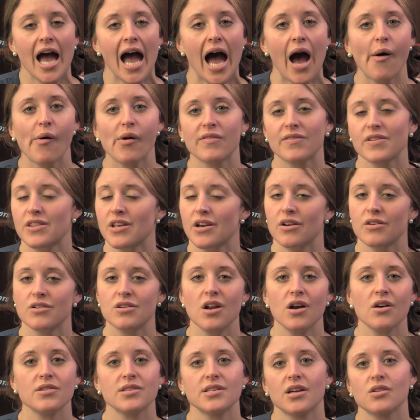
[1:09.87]
However, there are
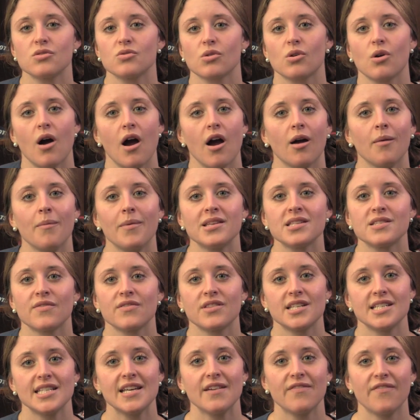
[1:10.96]
no such requirements for
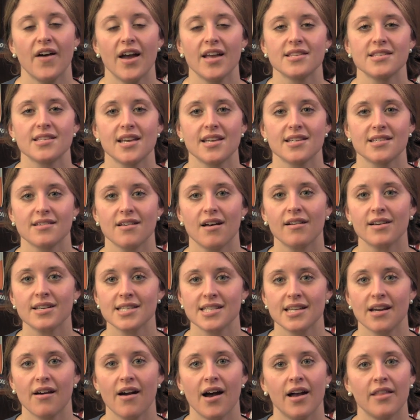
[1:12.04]
the defense. As long as
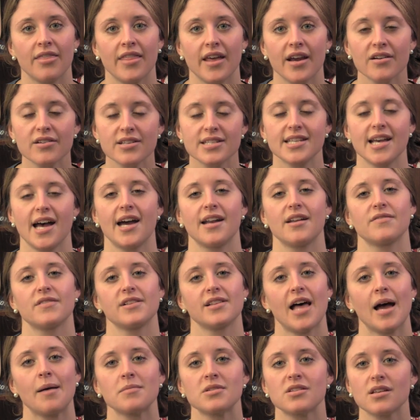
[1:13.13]
they're on their side of the
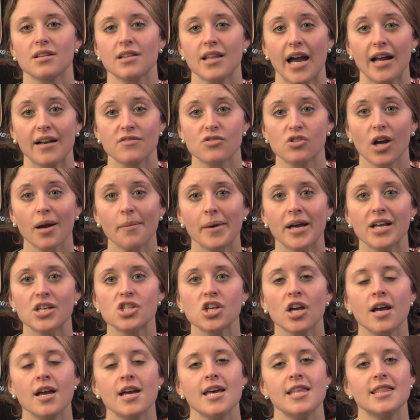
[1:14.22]
line of
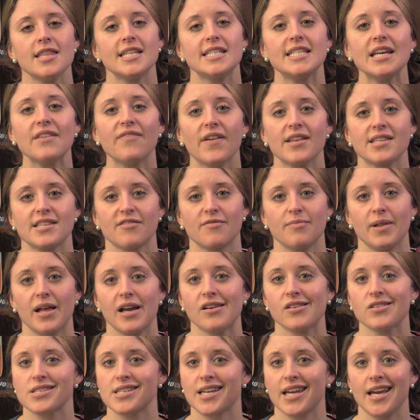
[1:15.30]
scrimmage, the defensive
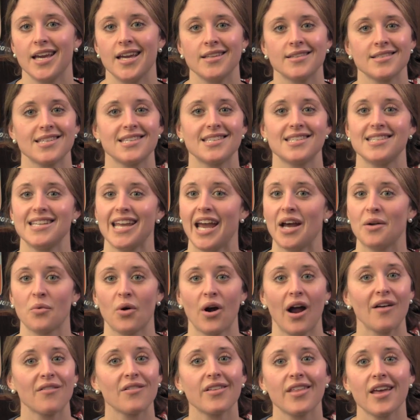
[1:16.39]
players can stand
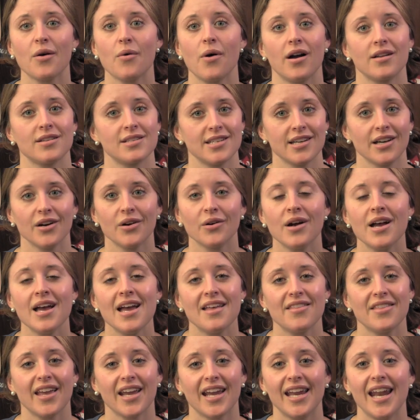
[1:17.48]
wherever they want to.
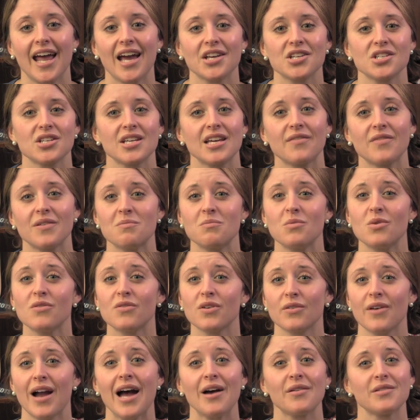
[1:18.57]
They can actually even
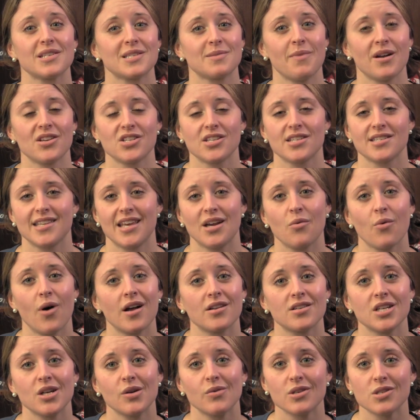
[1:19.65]
move around as much as they
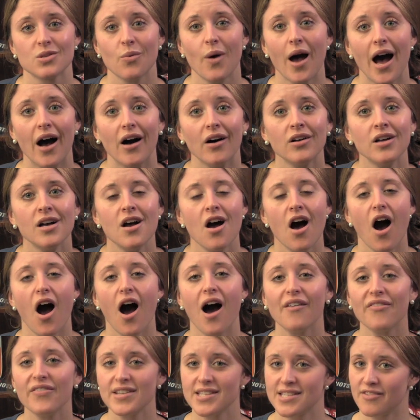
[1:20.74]
want to as well.
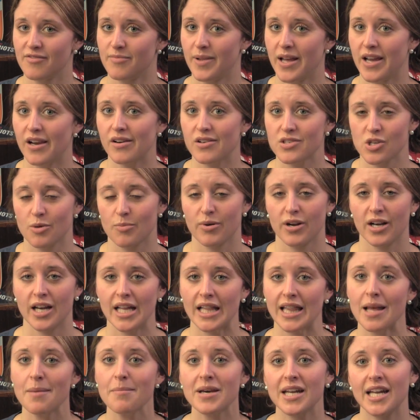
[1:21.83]
Offensive players are
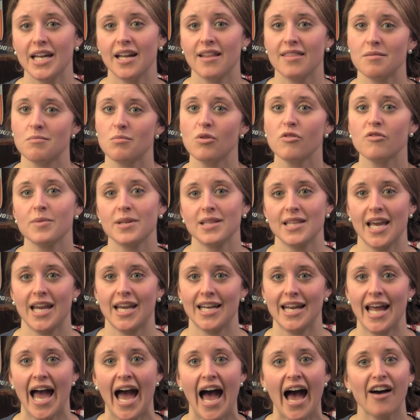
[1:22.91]
pretty limited in the movement they
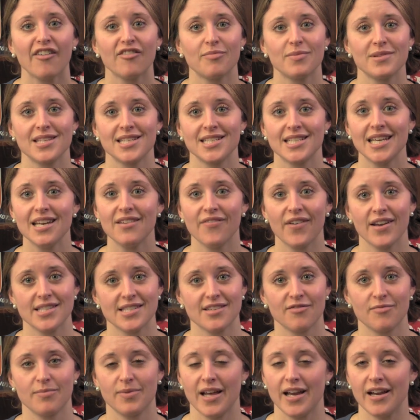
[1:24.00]
can have, but the
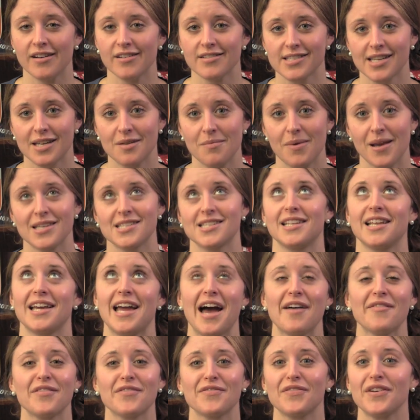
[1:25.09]
defensive players can basically
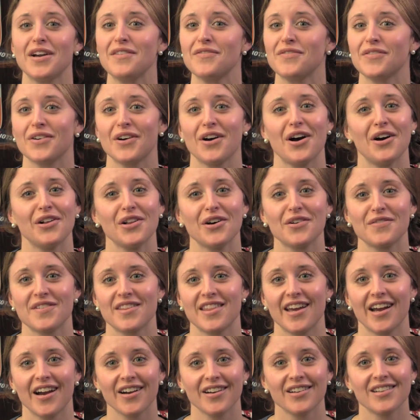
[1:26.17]
have a free-for-all over
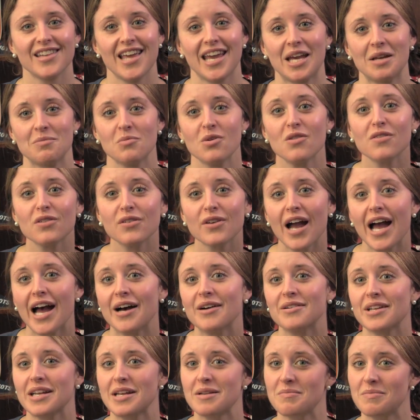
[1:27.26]
there. They can move
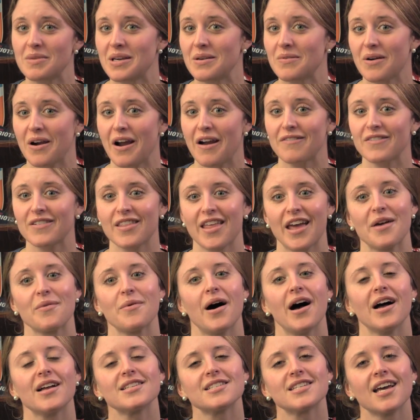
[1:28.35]
around and be wherever they
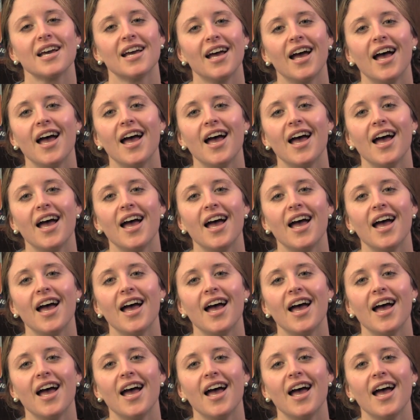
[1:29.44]
want.